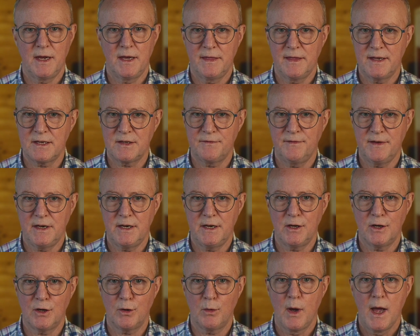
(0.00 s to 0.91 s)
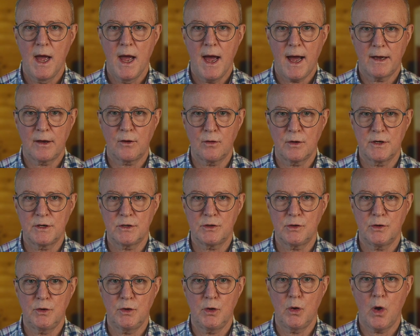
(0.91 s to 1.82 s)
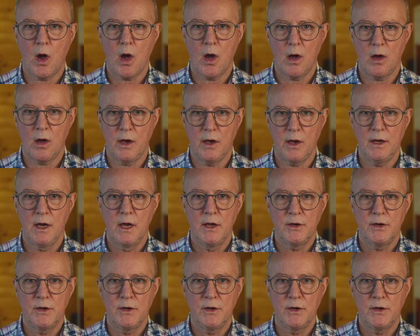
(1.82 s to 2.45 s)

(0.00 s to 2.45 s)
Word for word: In this video, I'm going to show you how